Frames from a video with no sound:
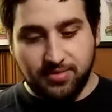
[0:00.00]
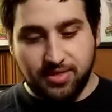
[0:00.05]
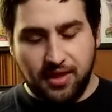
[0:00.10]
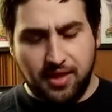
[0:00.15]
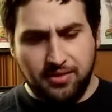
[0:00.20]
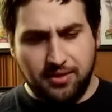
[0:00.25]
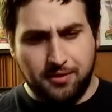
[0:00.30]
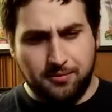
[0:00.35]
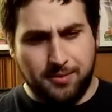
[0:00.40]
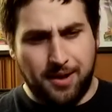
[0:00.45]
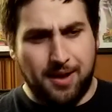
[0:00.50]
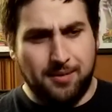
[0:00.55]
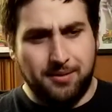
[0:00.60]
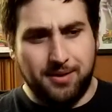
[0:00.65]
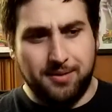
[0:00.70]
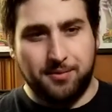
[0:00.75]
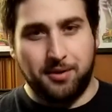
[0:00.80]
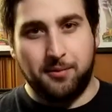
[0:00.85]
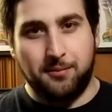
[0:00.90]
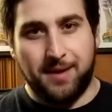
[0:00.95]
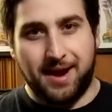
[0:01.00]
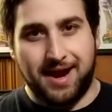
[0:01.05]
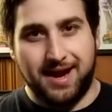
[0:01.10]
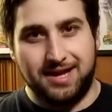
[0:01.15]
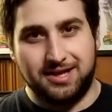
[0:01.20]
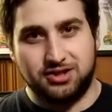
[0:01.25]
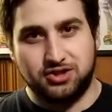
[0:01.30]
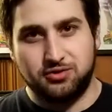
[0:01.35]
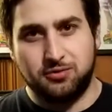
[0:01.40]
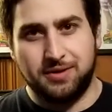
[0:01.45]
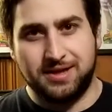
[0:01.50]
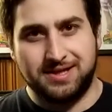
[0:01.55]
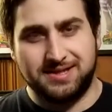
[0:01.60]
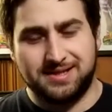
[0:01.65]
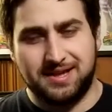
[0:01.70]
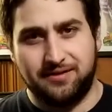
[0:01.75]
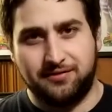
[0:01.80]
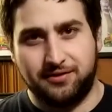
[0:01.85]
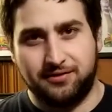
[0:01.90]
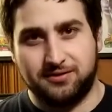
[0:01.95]
they were probably about my age,
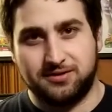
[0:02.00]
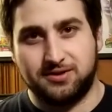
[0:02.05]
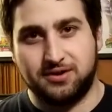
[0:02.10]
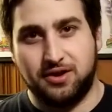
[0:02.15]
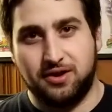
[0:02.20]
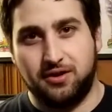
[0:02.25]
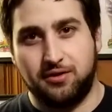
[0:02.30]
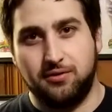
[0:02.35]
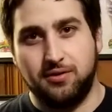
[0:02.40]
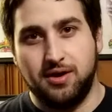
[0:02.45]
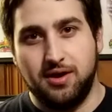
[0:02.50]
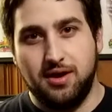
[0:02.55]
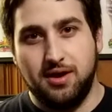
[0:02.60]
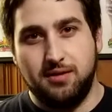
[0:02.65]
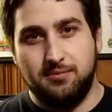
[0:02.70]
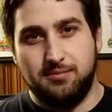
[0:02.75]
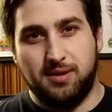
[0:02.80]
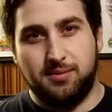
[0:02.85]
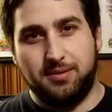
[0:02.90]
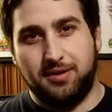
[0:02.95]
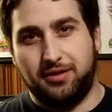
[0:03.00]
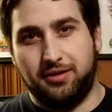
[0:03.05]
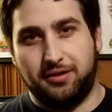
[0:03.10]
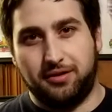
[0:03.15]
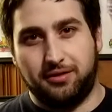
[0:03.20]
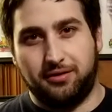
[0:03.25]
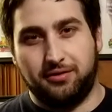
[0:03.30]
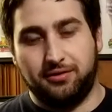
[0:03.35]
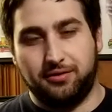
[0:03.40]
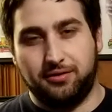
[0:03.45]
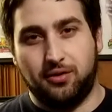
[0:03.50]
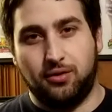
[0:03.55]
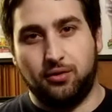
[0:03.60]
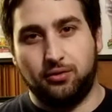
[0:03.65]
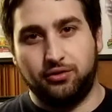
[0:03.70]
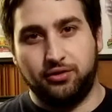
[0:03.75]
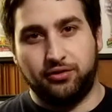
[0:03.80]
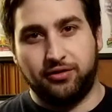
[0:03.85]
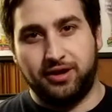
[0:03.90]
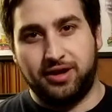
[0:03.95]
twenty-seven or so, maybe a little
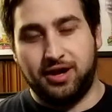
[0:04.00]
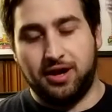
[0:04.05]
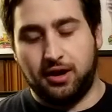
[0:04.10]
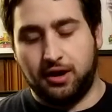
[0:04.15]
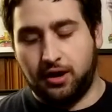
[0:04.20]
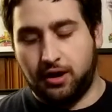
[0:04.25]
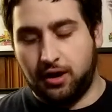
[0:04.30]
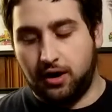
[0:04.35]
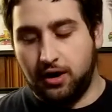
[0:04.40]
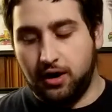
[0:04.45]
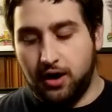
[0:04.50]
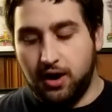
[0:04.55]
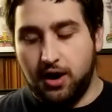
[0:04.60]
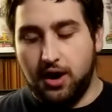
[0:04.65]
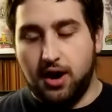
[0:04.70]
older and younger,